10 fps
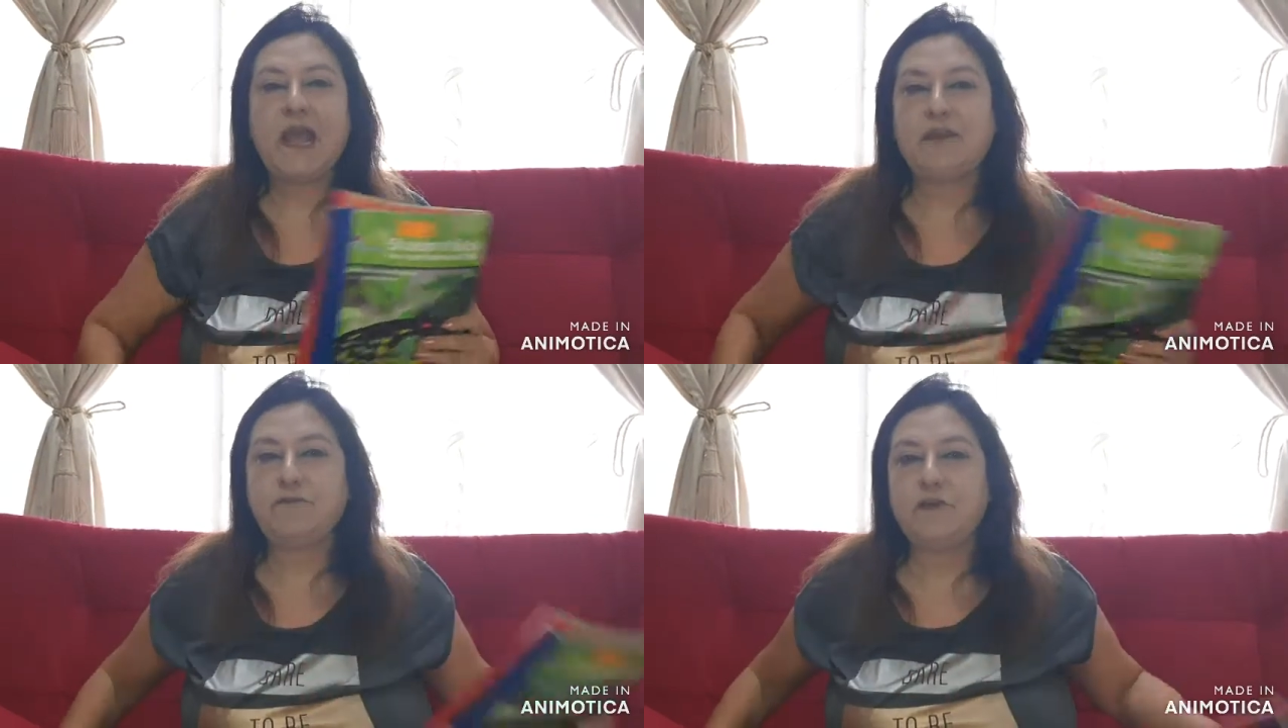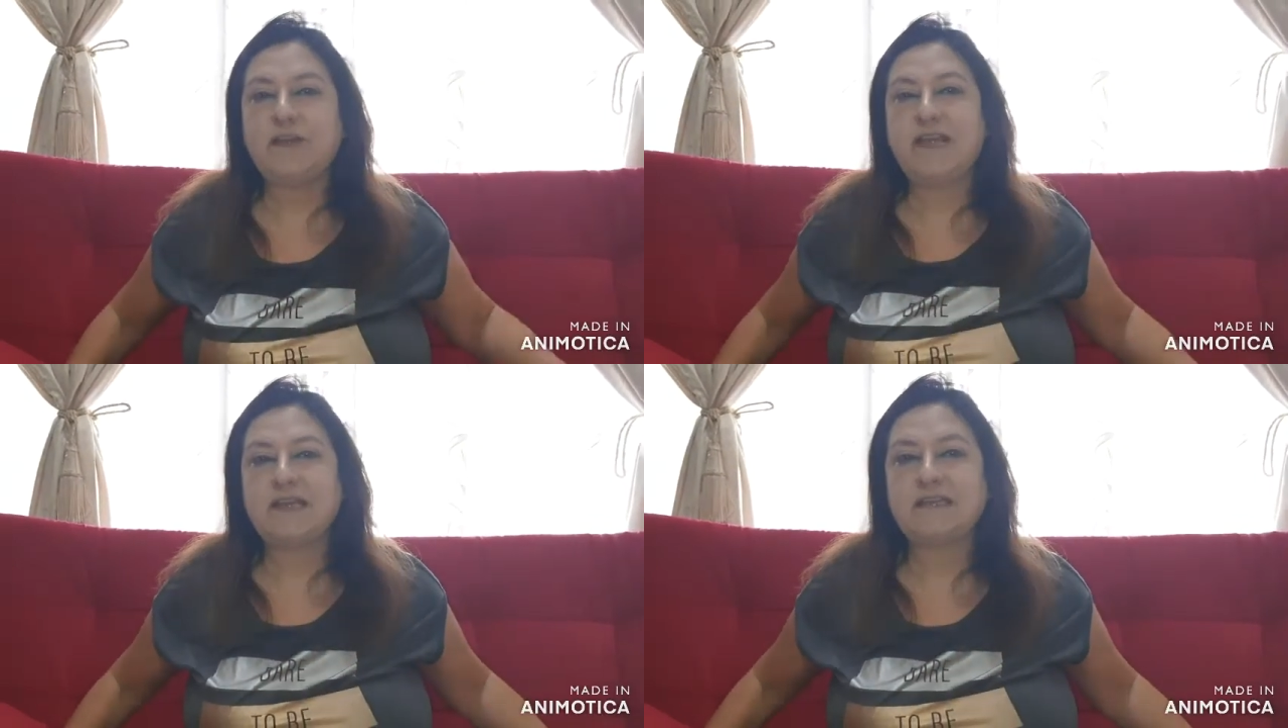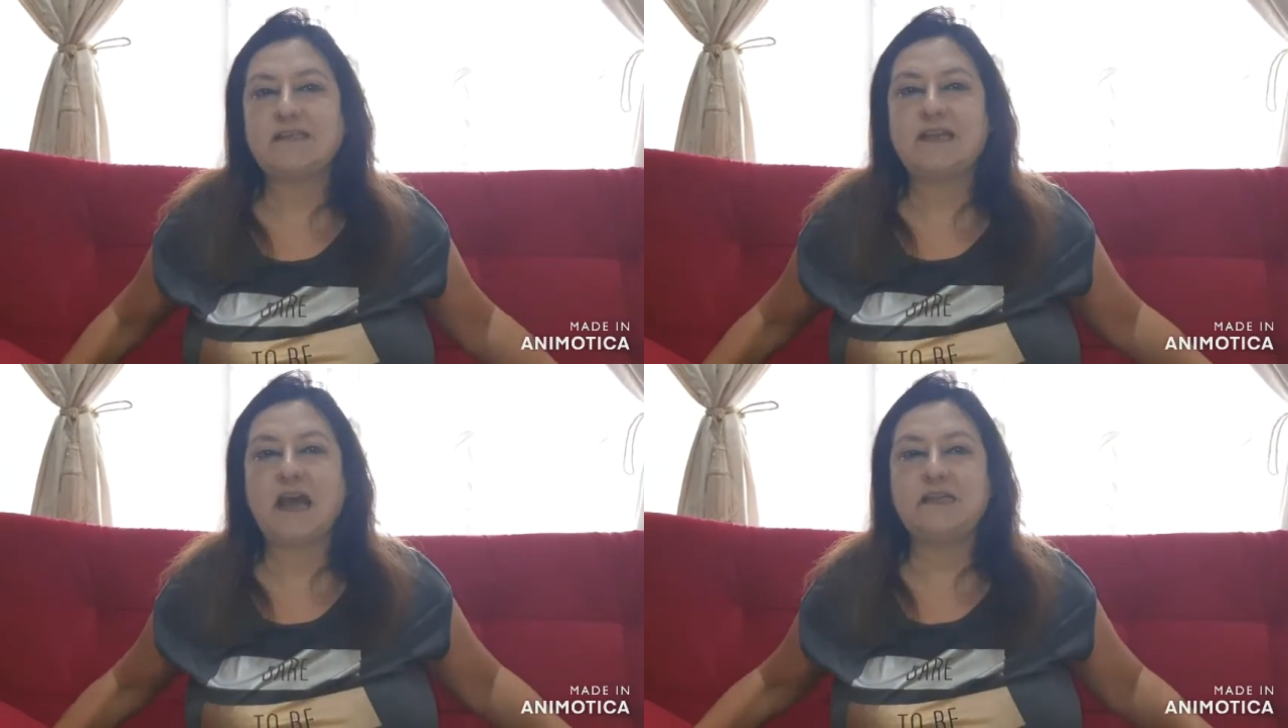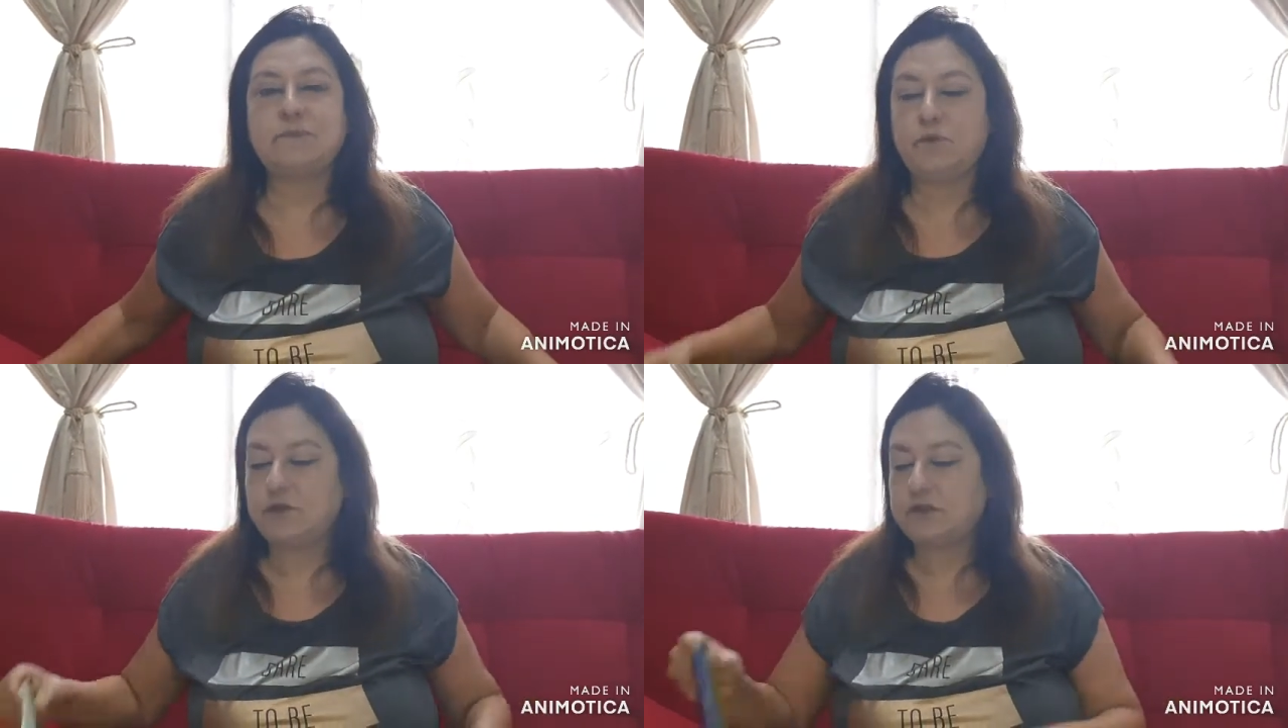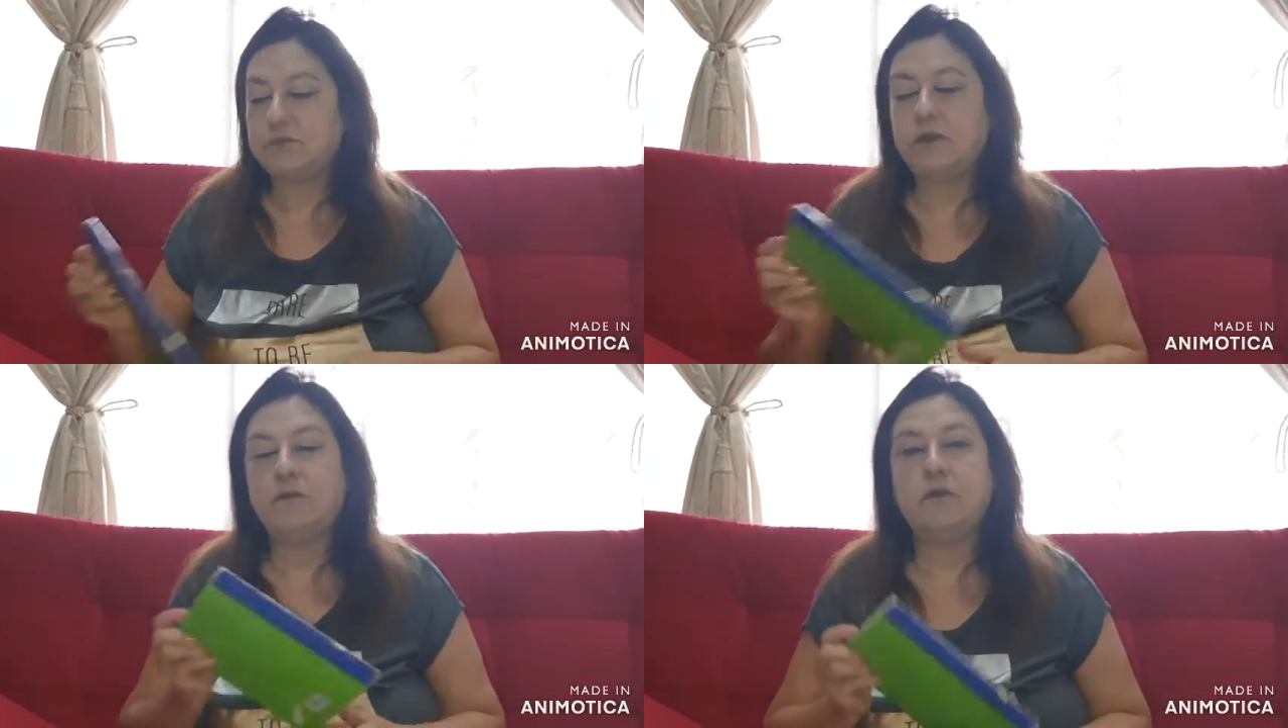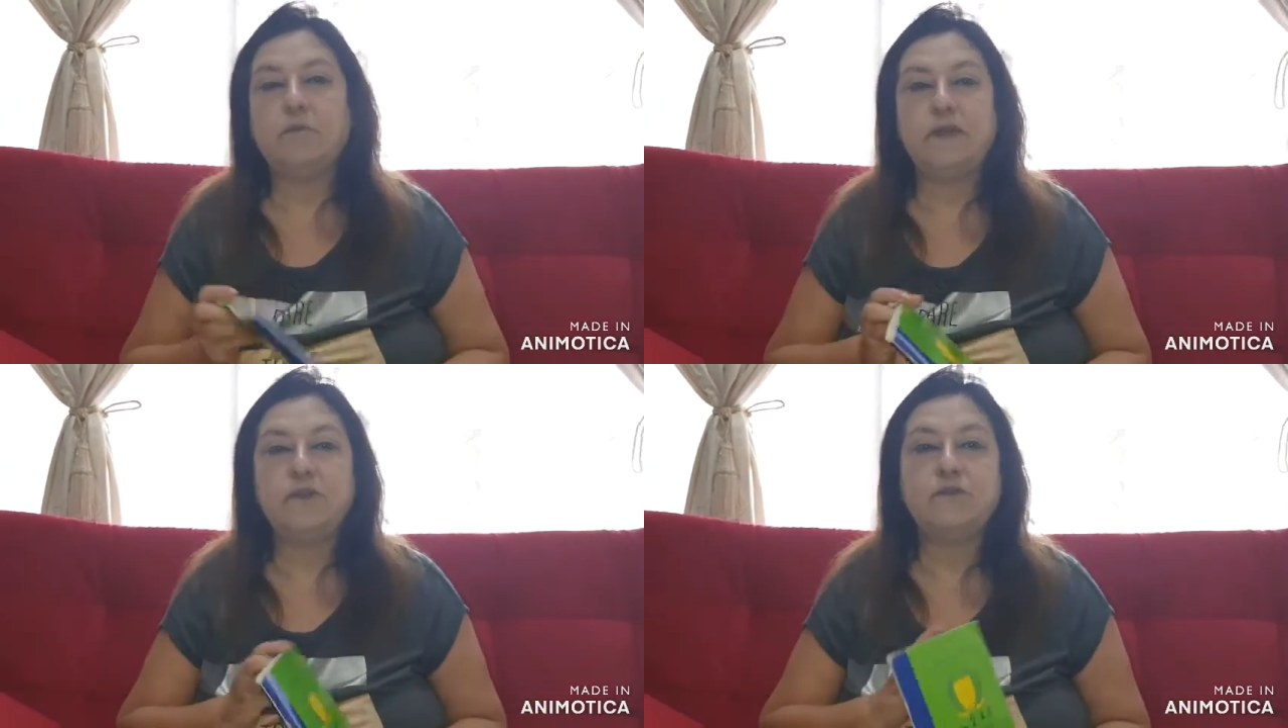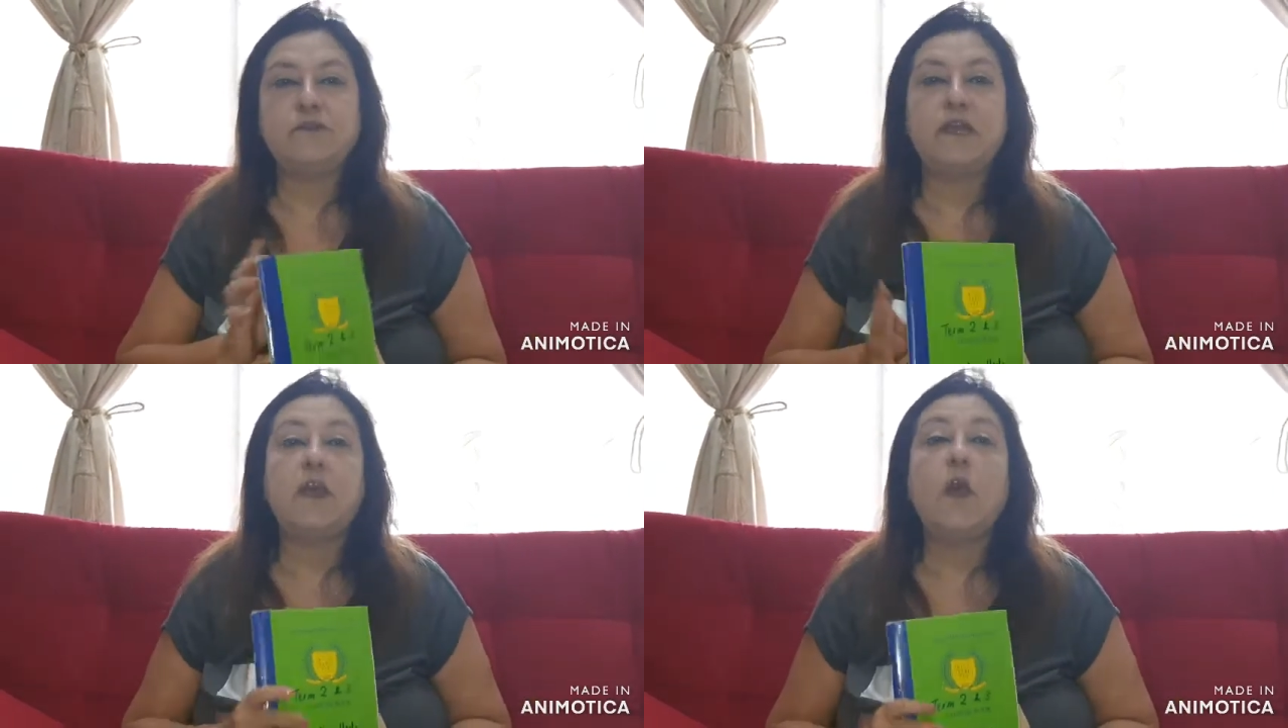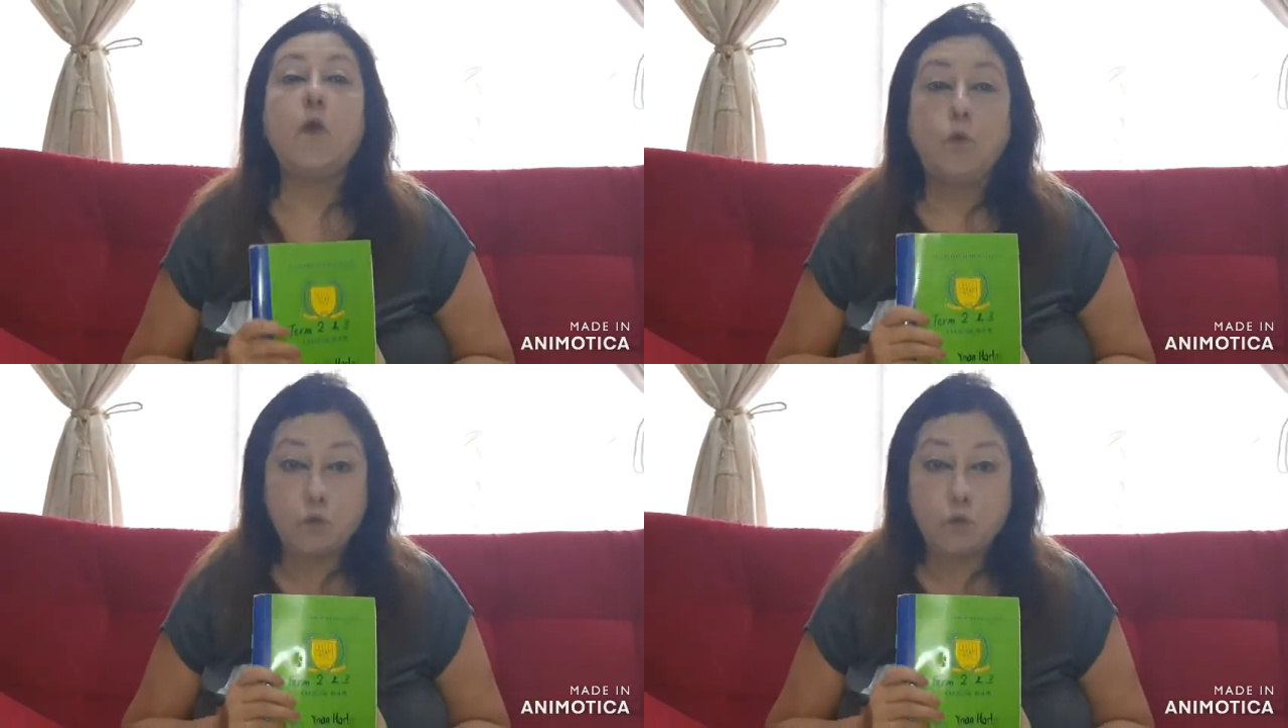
And for the exercise books, we will be using